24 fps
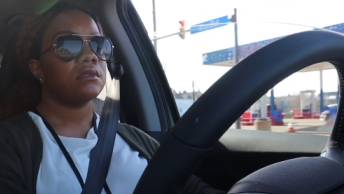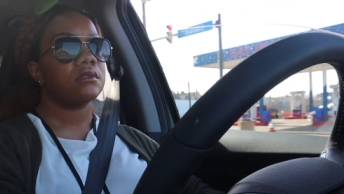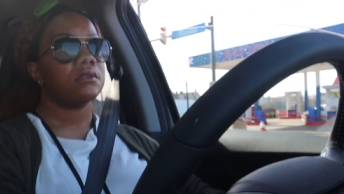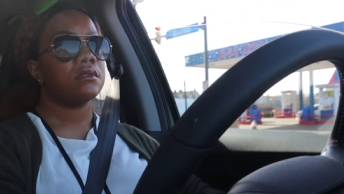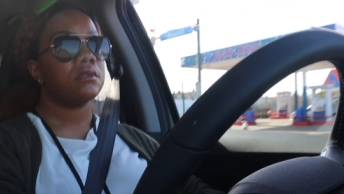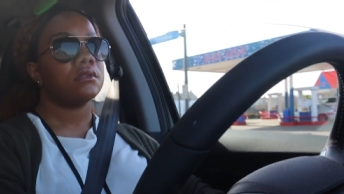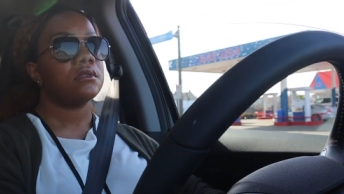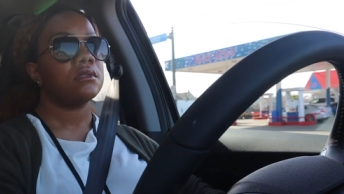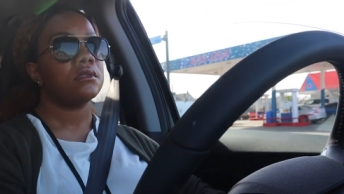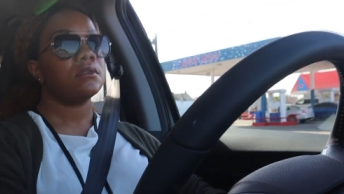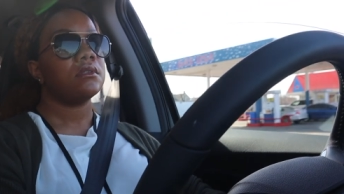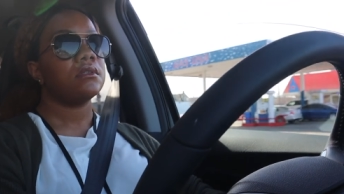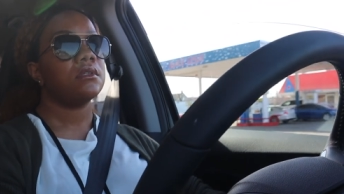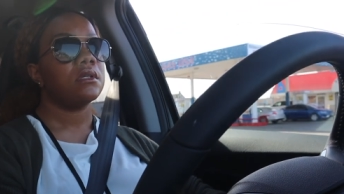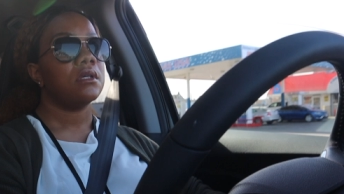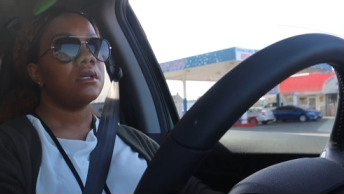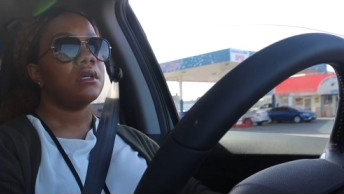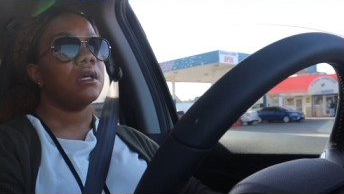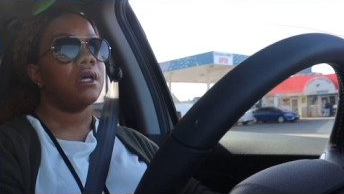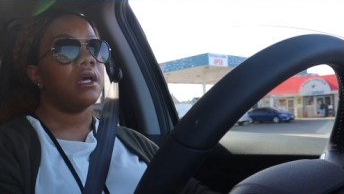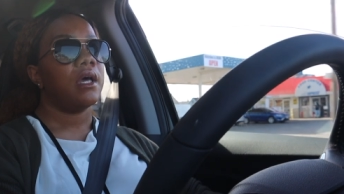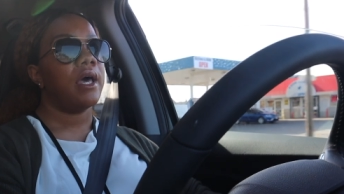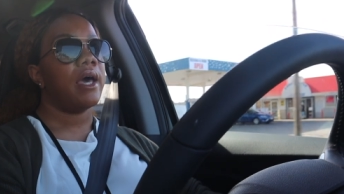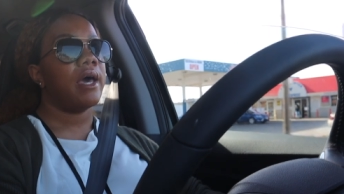What's up, man?
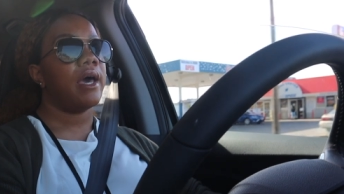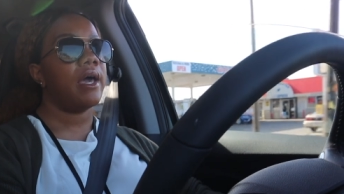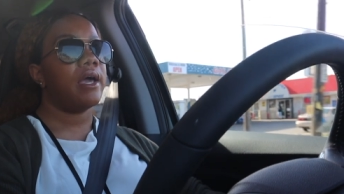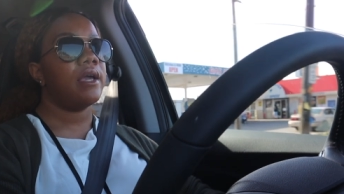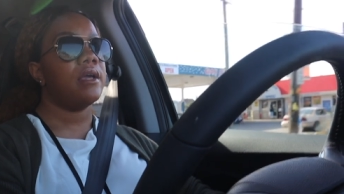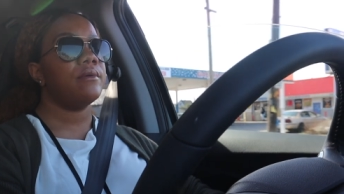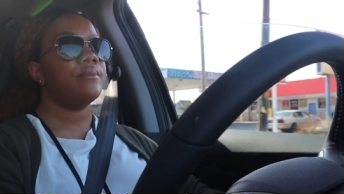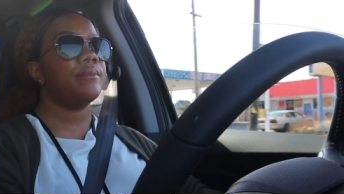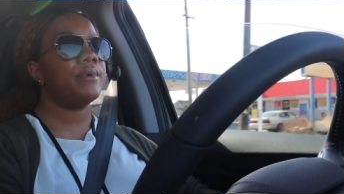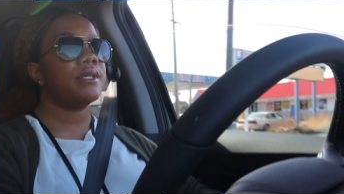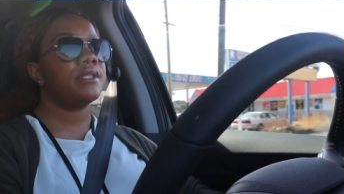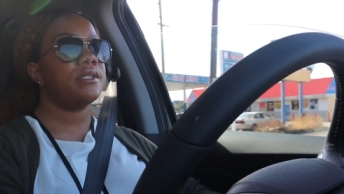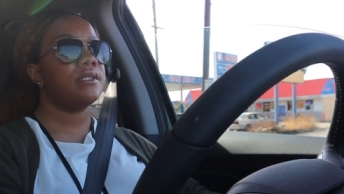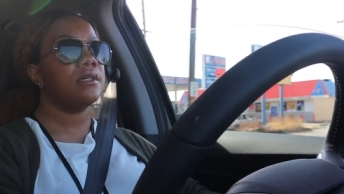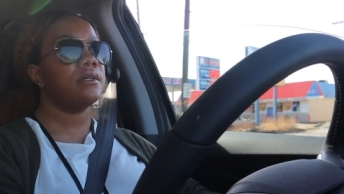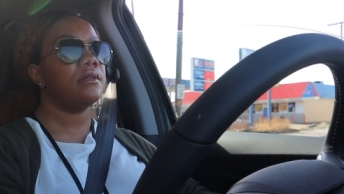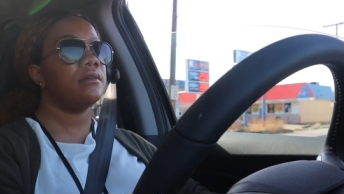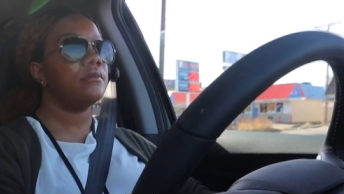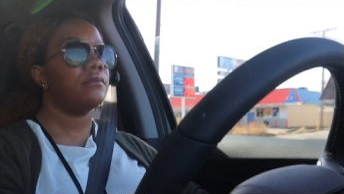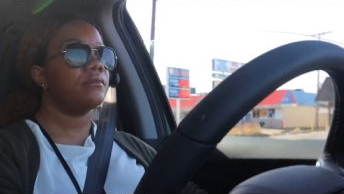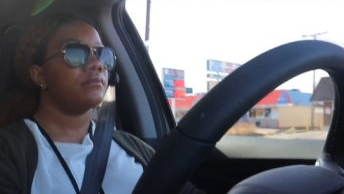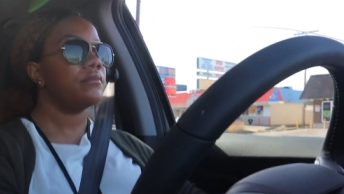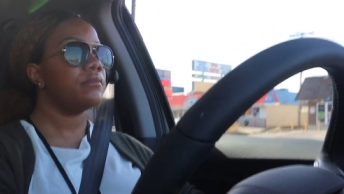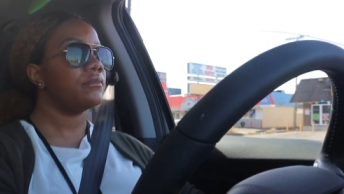Hey, you busy?
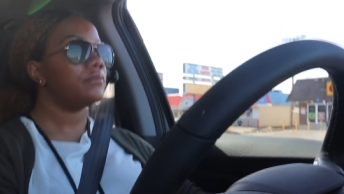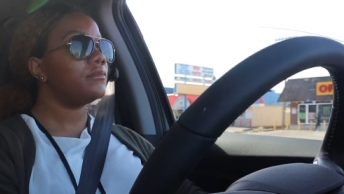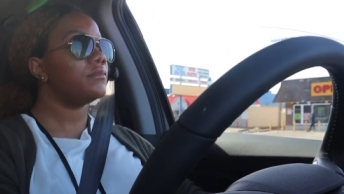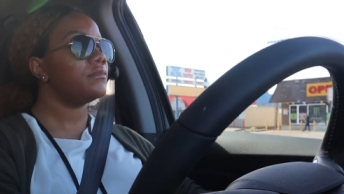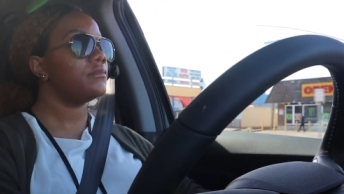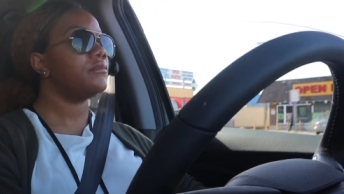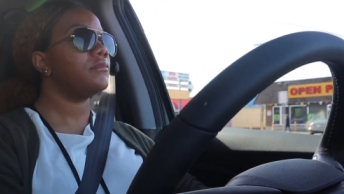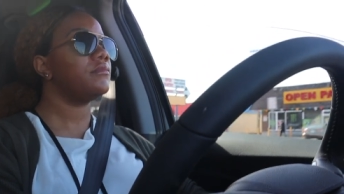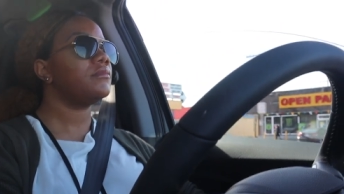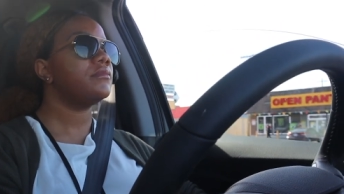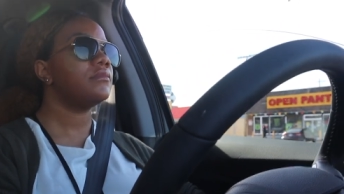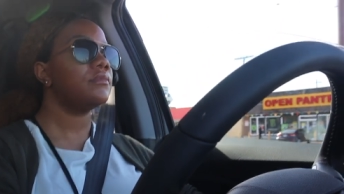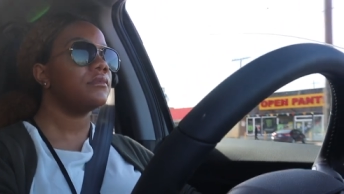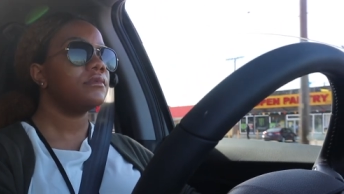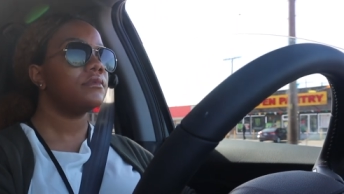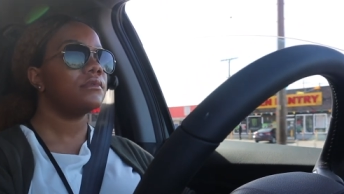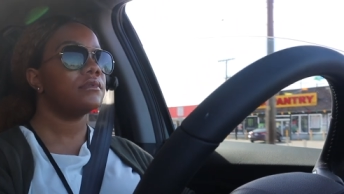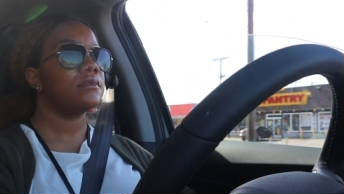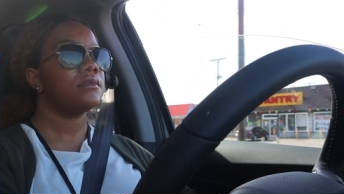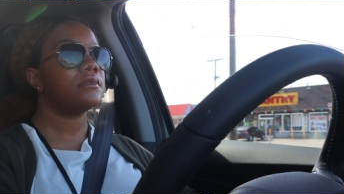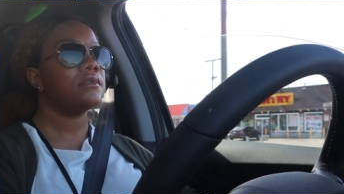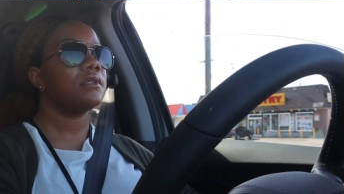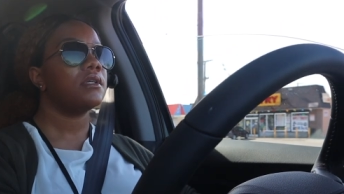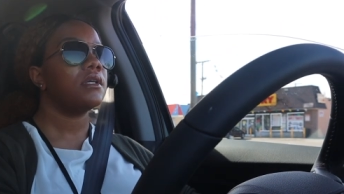
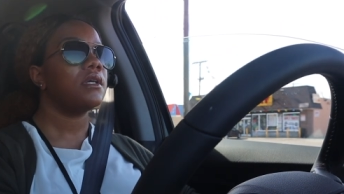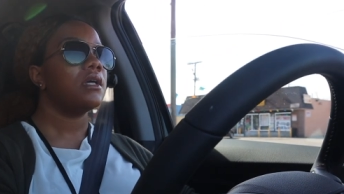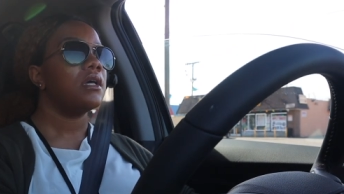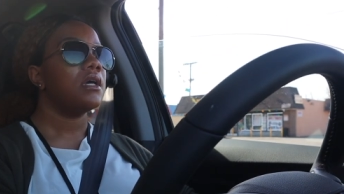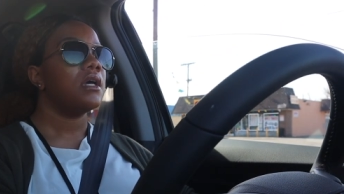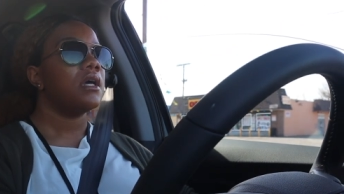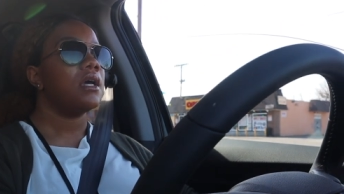Yep.